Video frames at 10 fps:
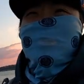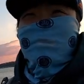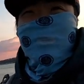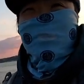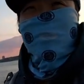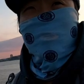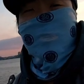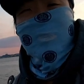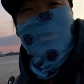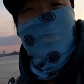around New York,
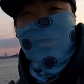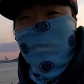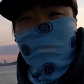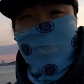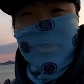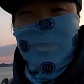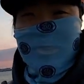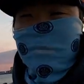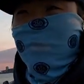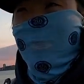I'll, I'll run into
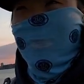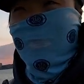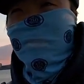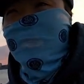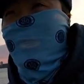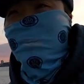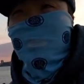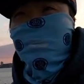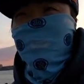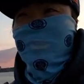like five to 10
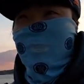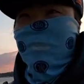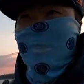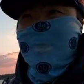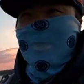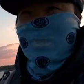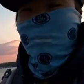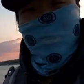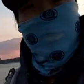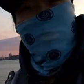people and have some
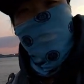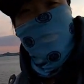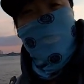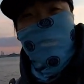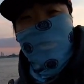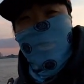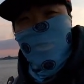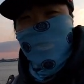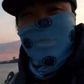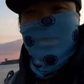really interesting
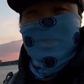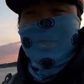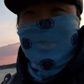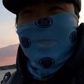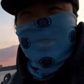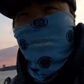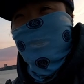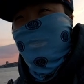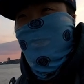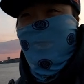conversations. And just
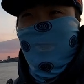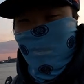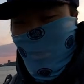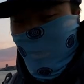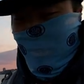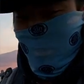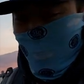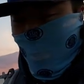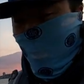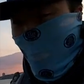because like I don't want to
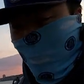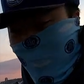post